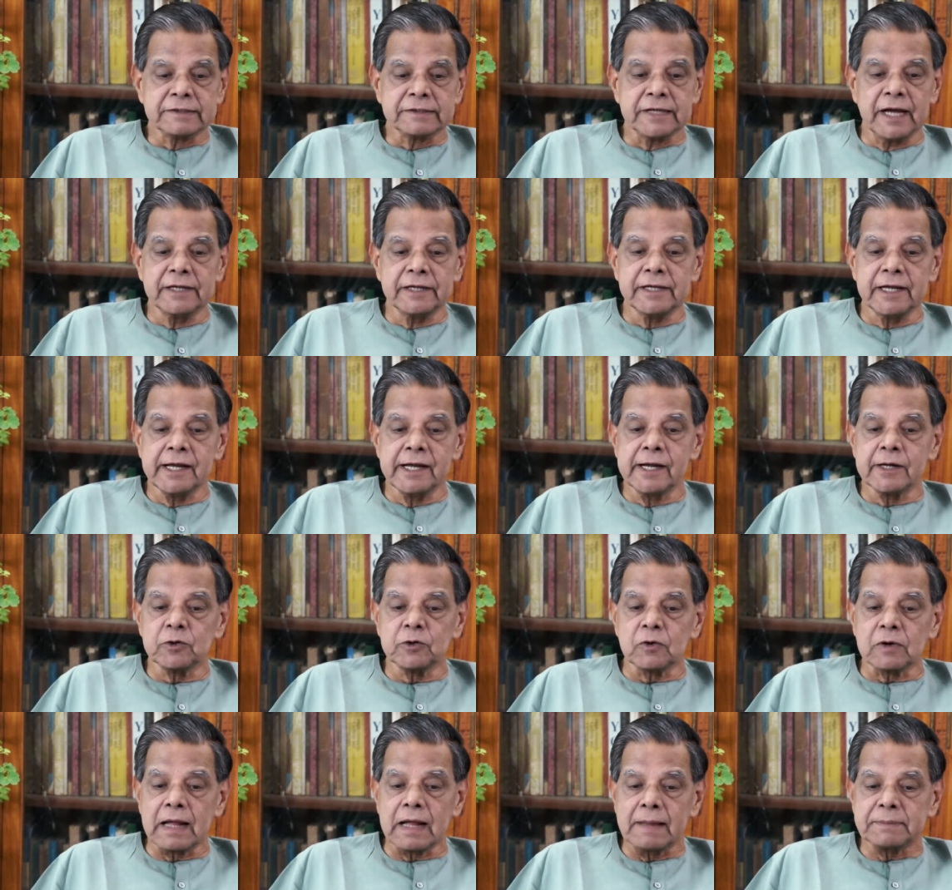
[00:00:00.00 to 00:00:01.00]
Changing
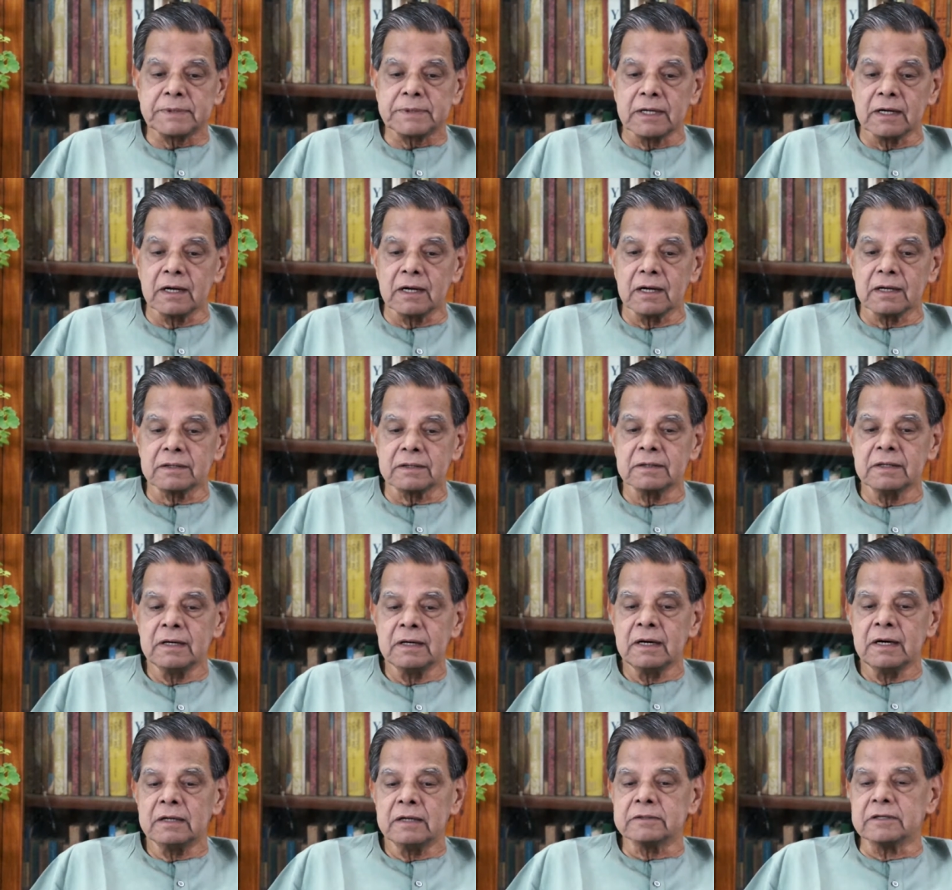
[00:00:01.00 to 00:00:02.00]
into rapture,
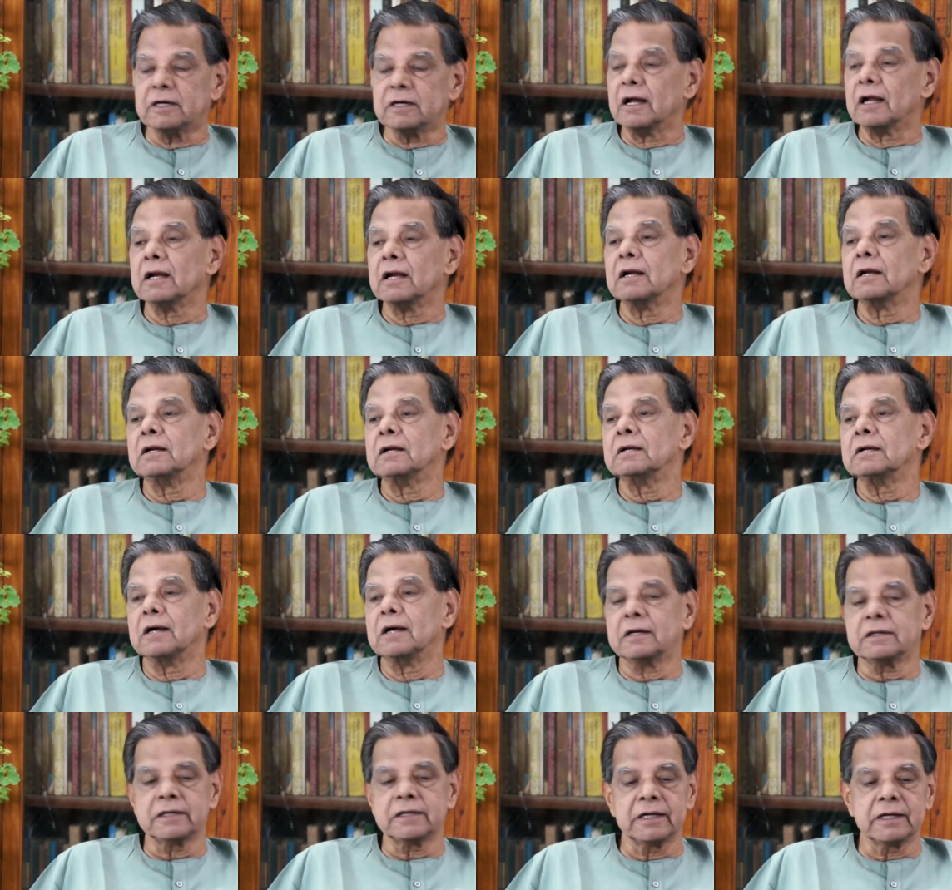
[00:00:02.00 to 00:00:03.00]
the dull
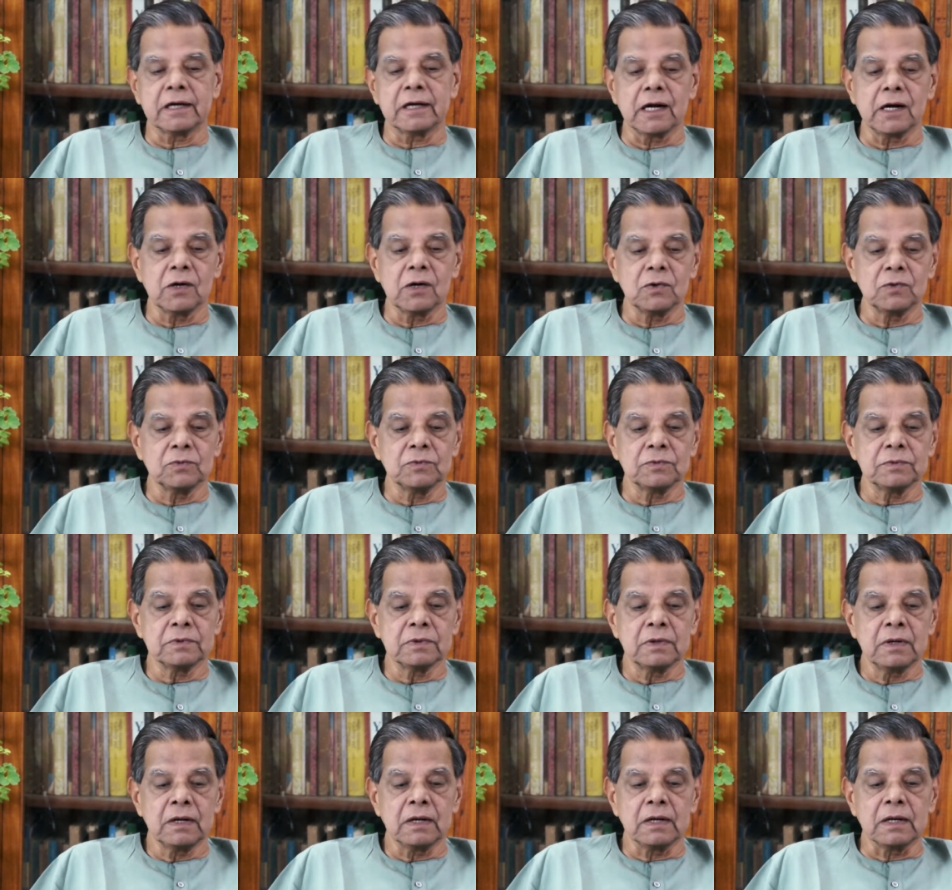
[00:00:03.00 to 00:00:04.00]
earthly round,